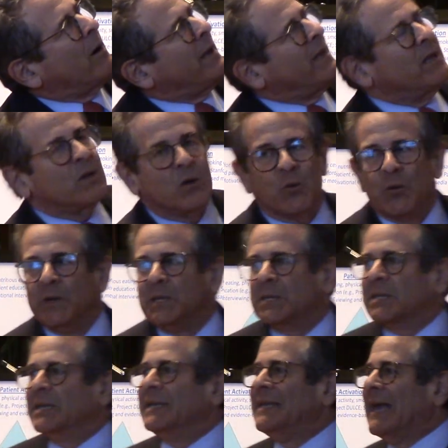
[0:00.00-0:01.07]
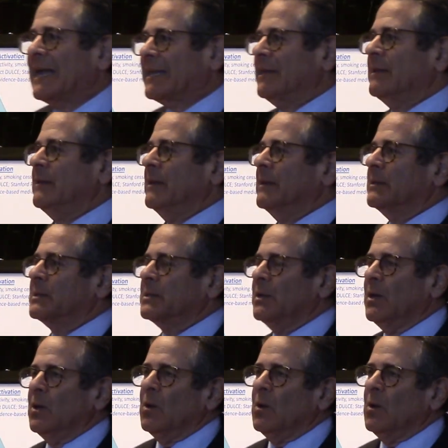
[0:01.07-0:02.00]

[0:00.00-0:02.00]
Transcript: increased connectedness